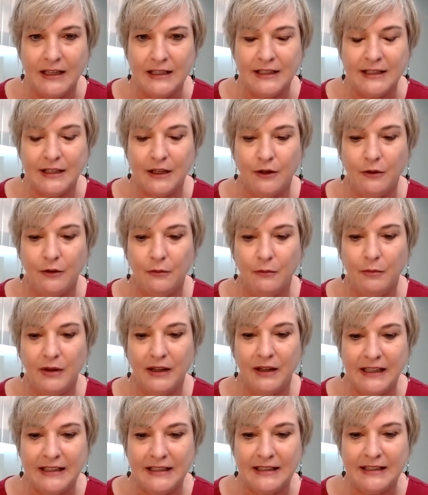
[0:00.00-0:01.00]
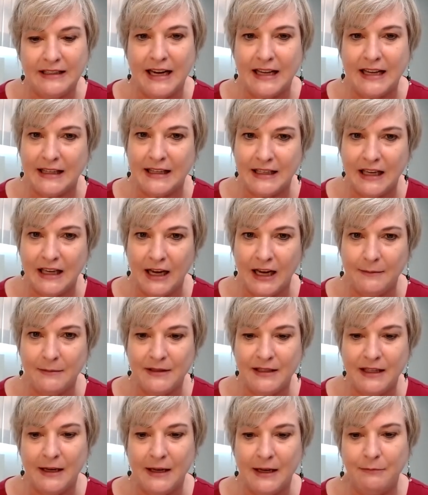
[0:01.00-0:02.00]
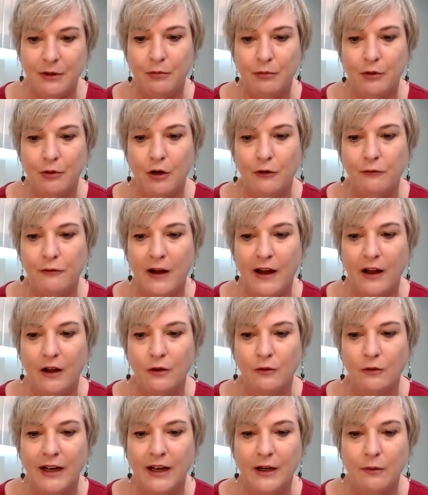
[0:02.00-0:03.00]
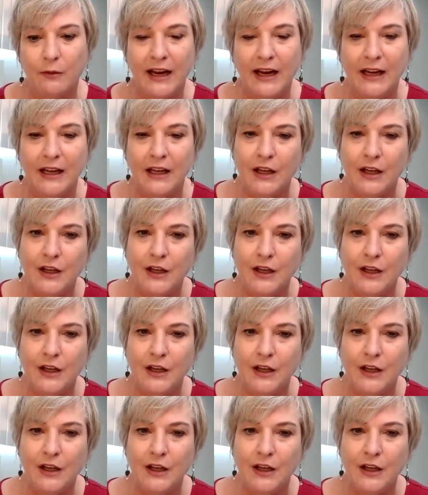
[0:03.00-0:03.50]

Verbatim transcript: So please take the time, set up your profile right away.